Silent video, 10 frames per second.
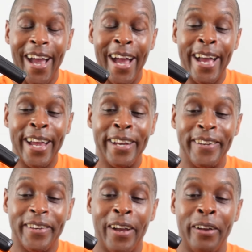
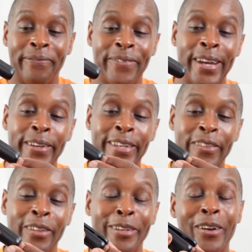And I found
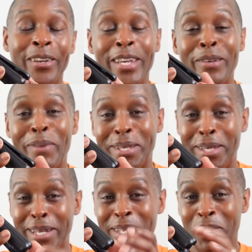that the locking
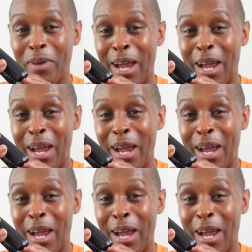mechanism